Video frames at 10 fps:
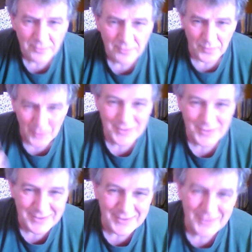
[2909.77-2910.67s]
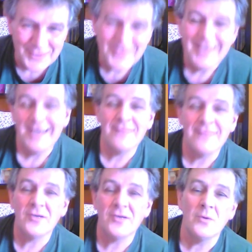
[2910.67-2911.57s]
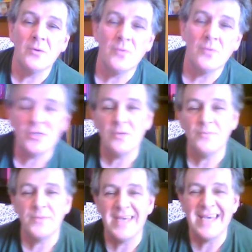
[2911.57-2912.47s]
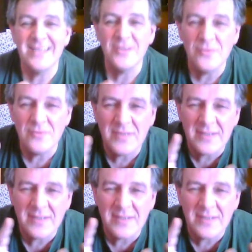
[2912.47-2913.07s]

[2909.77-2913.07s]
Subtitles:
personally to you. And if you come on a workshop, then you